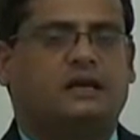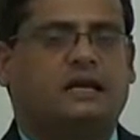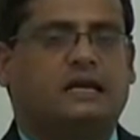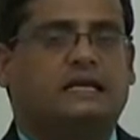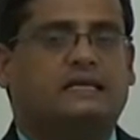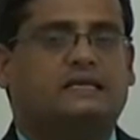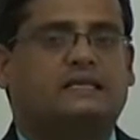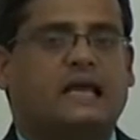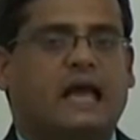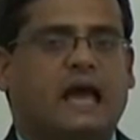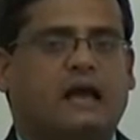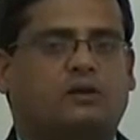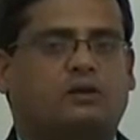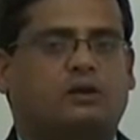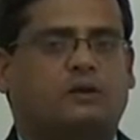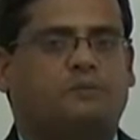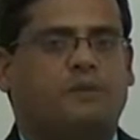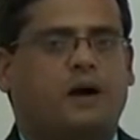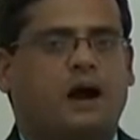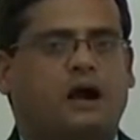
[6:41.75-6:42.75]
is
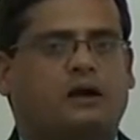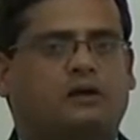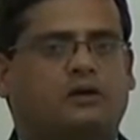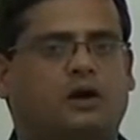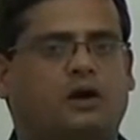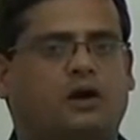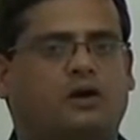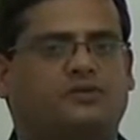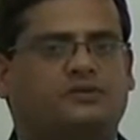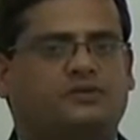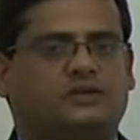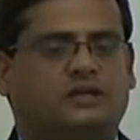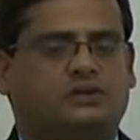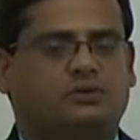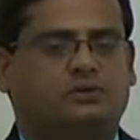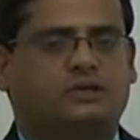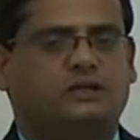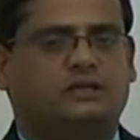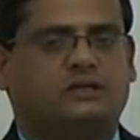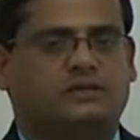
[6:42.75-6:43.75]
another part of
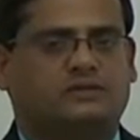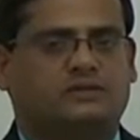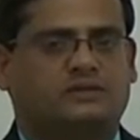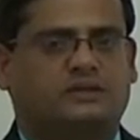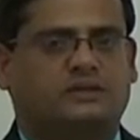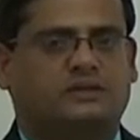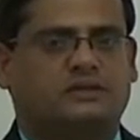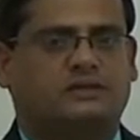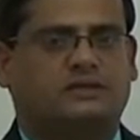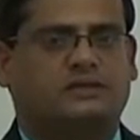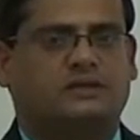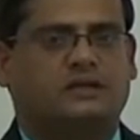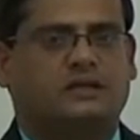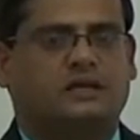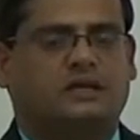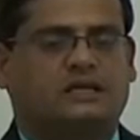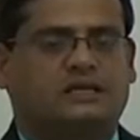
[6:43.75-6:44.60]
J2E services.